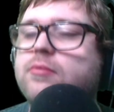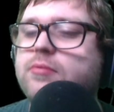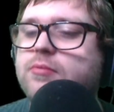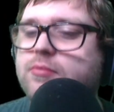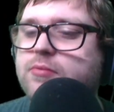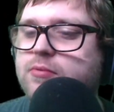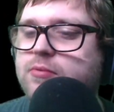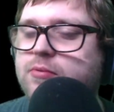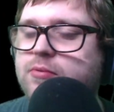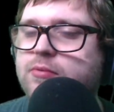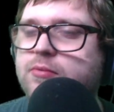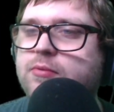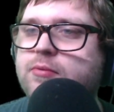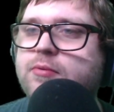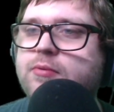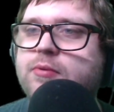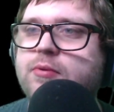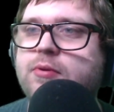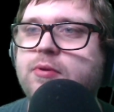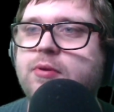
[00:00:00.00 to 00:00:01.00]

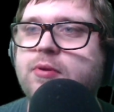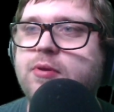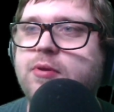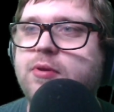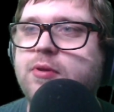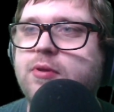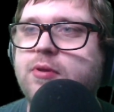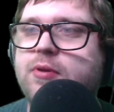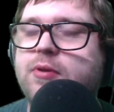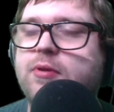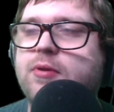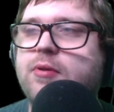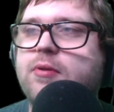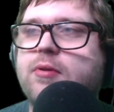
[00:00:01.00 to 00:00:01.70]
No one is speaking in this clip.